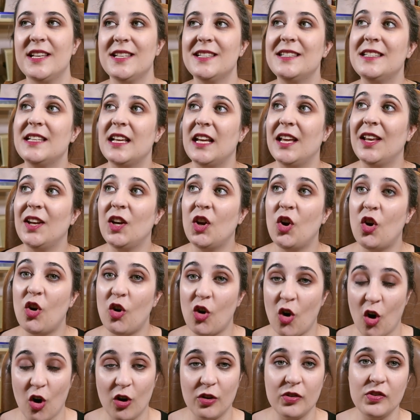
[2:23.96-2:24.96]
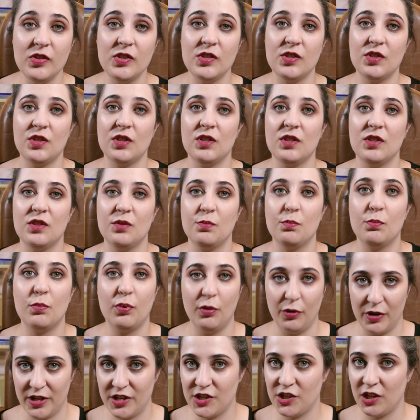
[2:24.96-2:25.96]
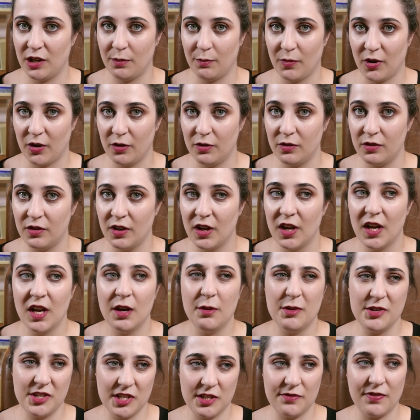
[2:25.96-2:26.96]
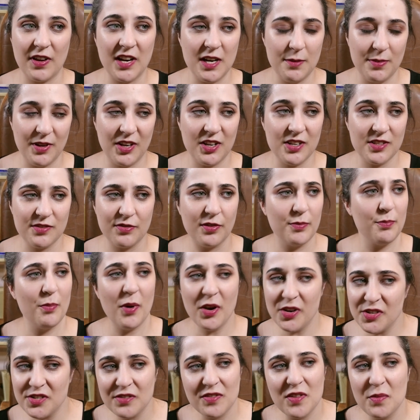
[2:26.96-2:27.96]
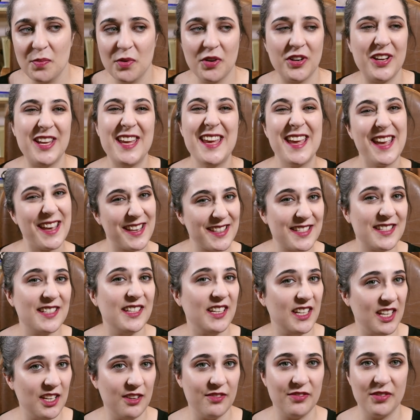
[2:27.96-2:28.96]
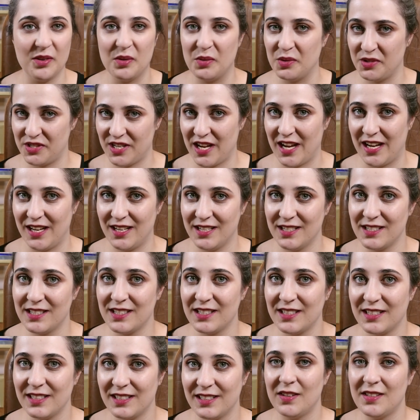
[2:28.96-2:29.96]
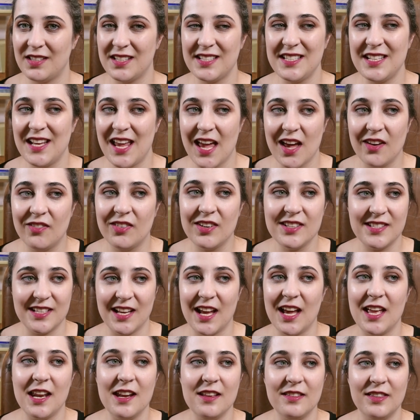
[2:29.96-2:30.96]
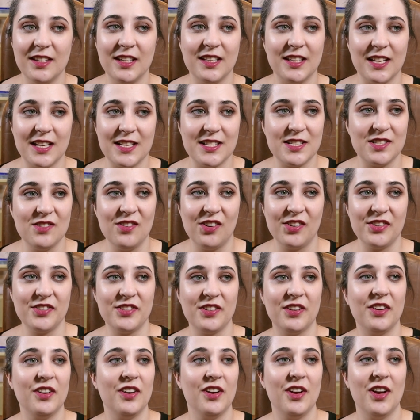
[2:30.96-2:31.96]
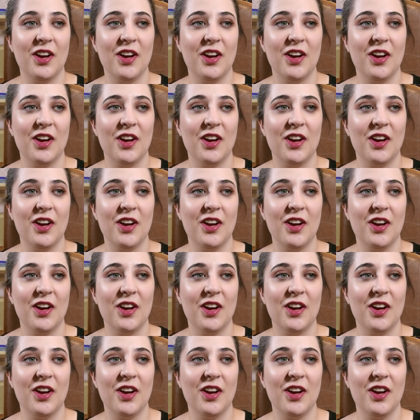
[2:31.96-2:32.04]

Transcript: is in constant preaching mode, which is funny because for most of the book he isn't even ordained. Does he ever say anything that's not